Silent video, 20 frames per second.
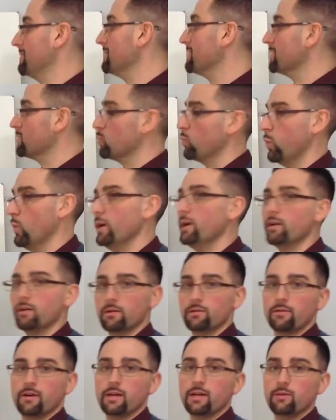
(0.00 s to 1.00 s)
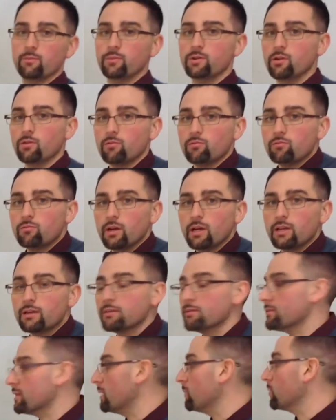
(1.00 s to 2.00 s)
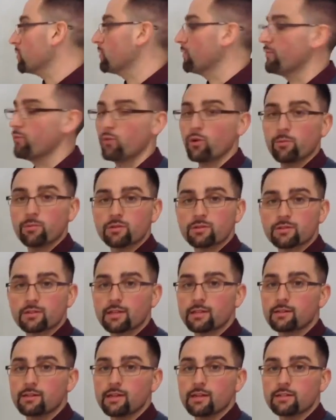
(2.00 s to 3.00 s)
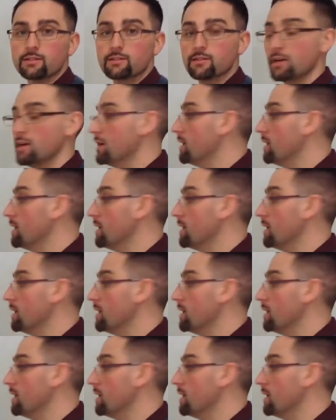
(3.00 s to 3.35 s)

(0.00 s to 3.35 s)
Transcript: This is weird, right? We don't write chemical formulas like this.